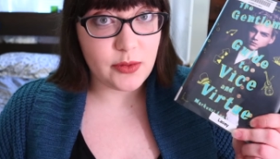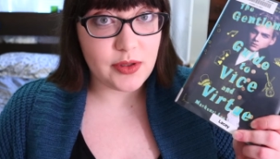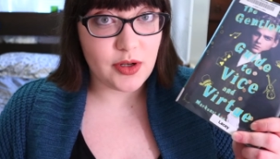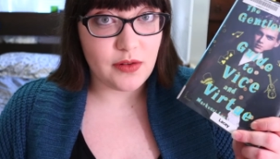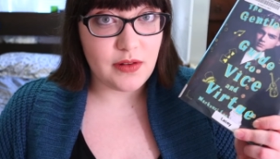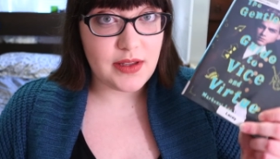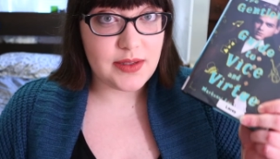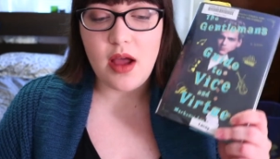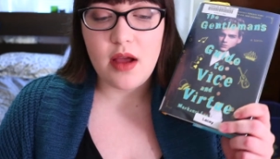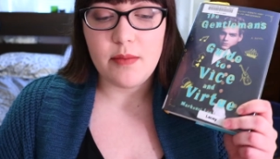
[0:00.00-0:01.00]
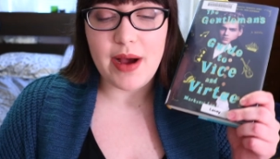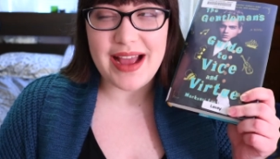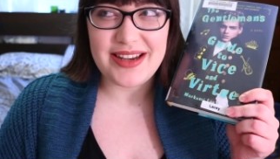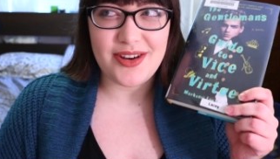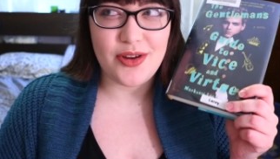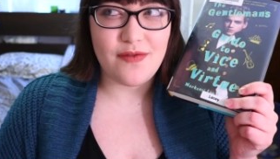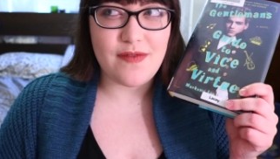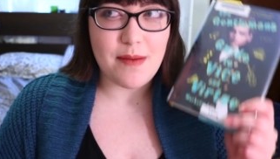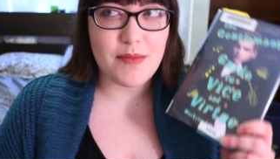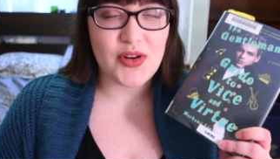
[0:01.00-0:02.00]
to return this by
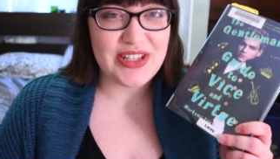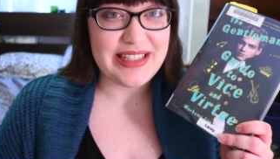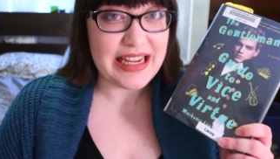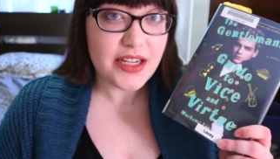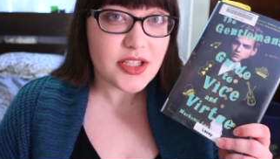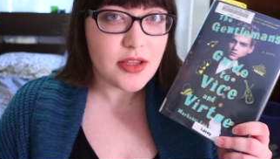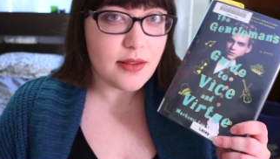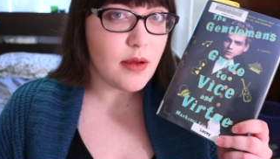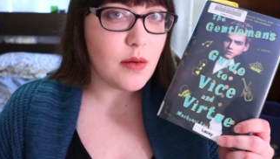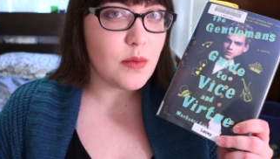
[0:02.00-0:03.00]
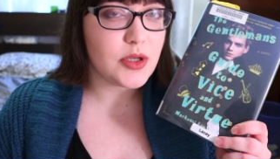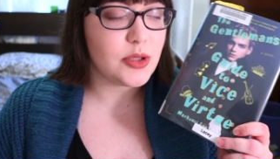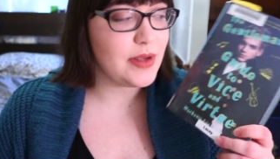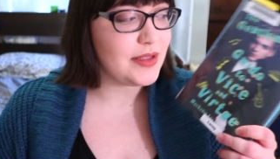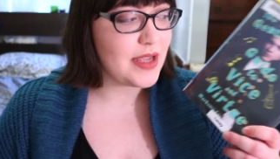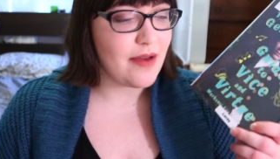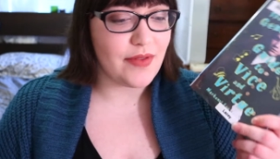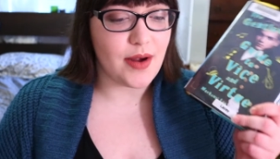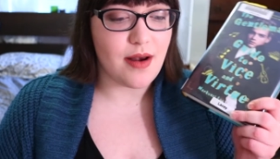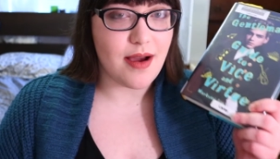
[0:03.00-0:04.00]
November sixth though, which means I have
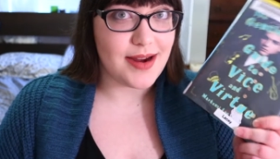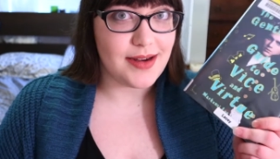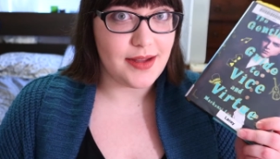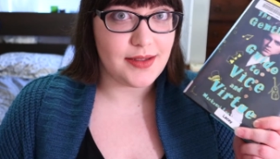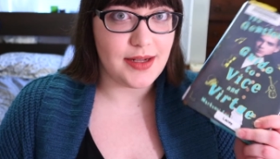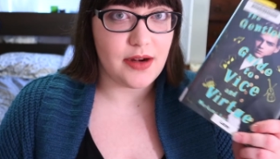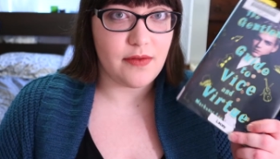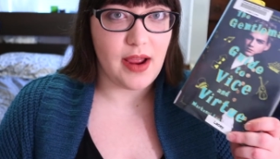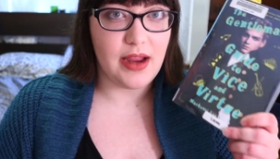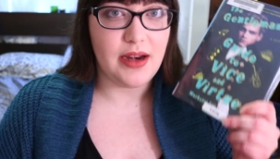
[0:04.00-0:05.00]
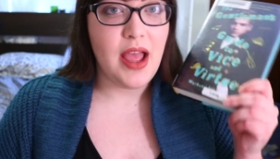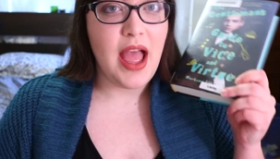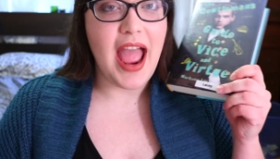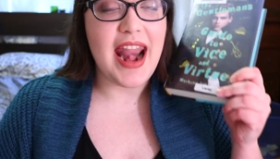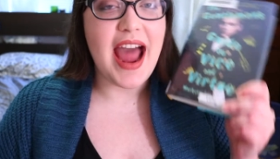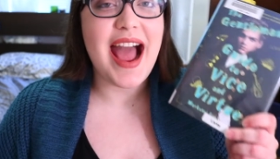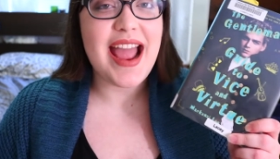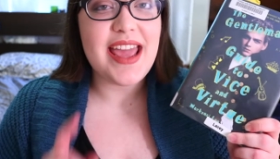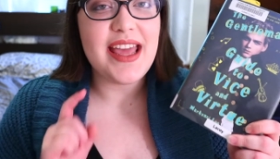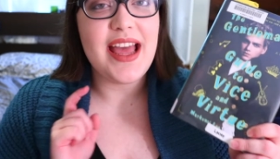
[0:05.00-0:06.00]
like nine days to get it read. And
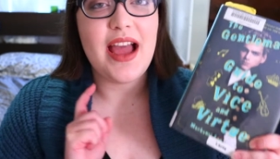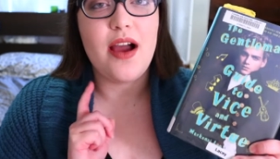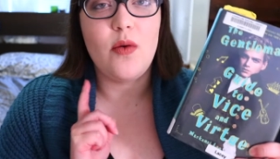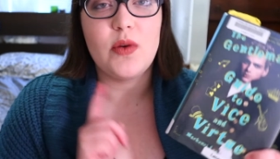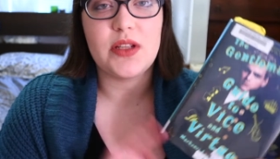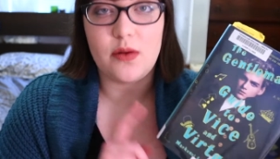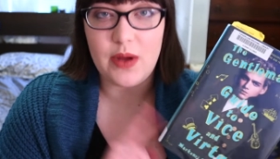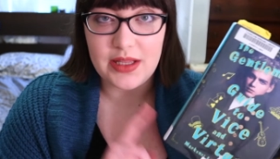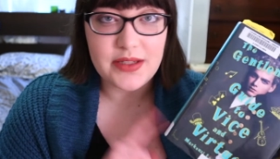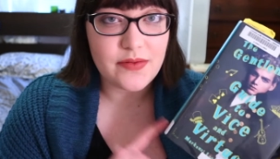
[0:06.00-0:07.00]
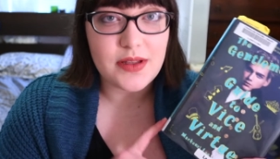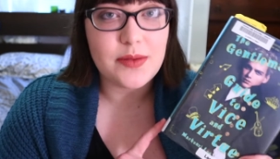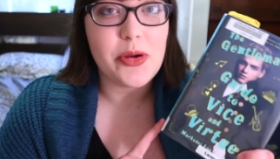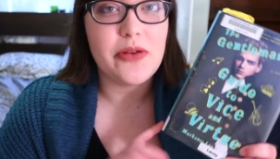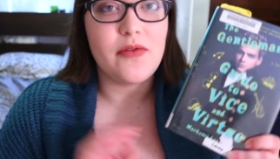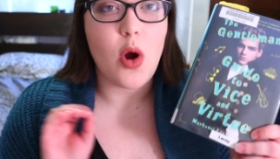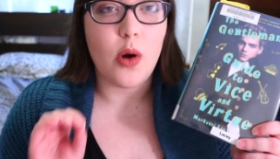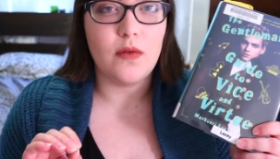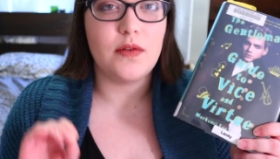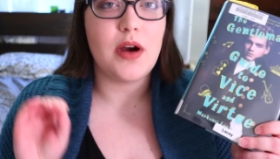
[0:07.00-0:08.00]
I was on a wait list for this book for
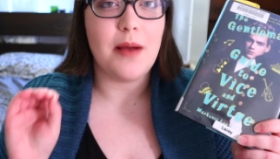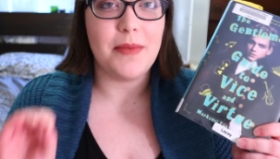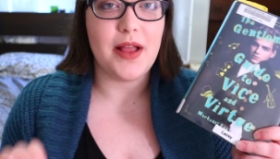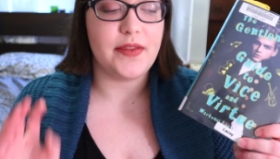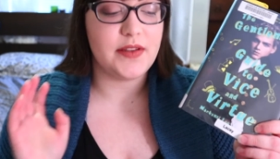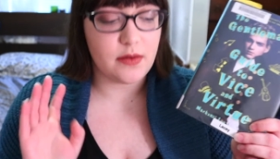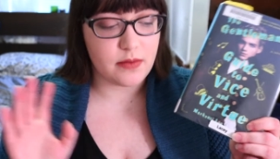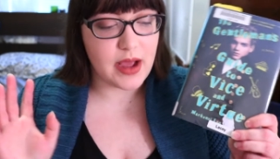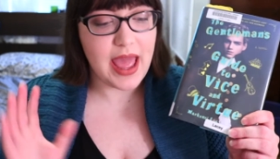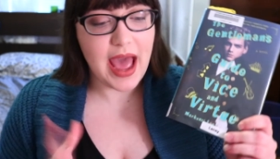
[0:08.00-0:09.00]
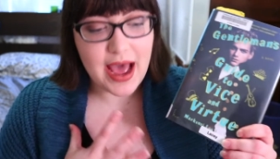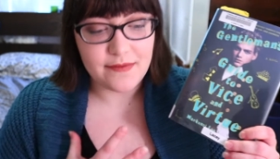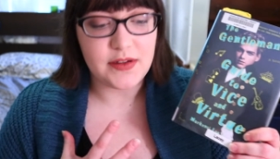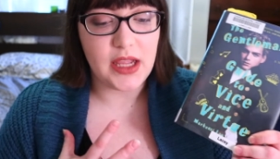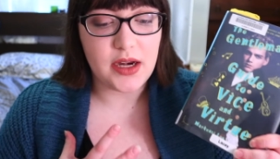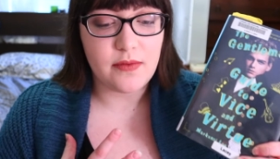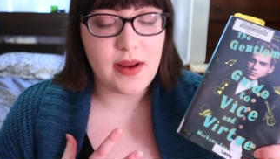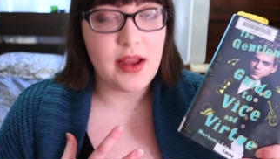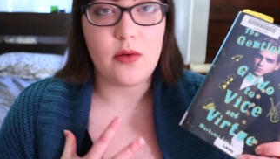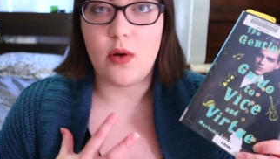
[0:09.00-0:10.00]
over a month, so I have to get it
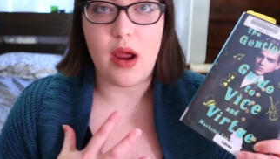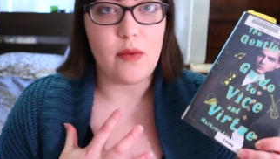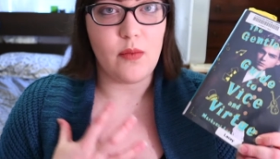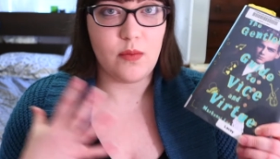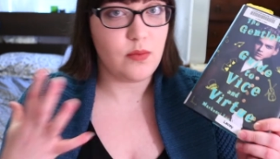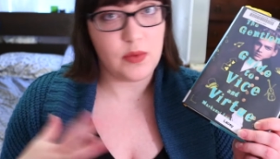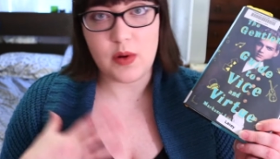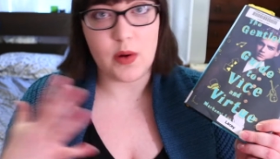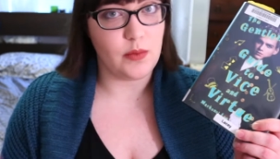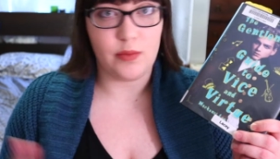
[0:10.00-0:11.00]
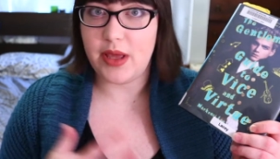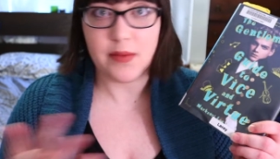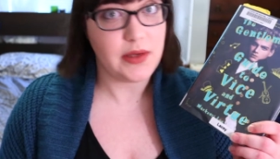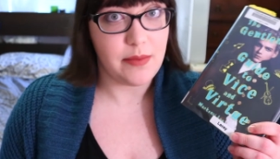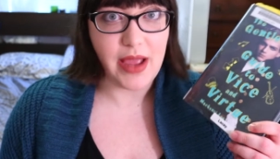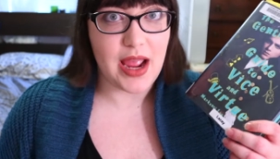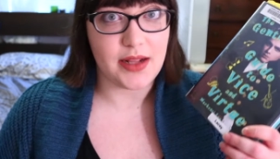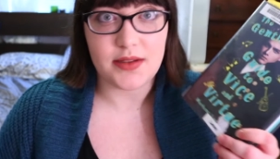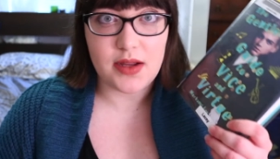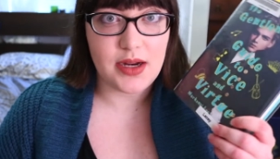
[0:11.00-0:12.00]
read or I won't be able to get my
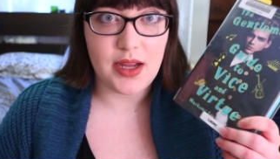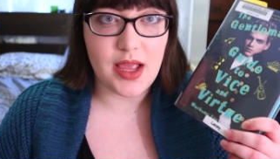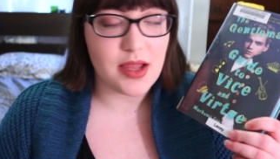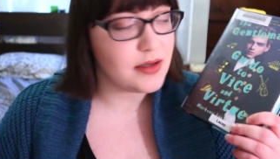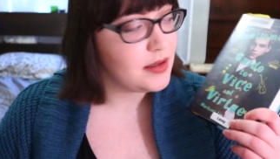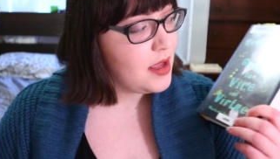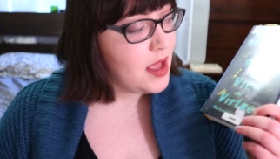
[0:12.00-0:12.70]
hands on it again.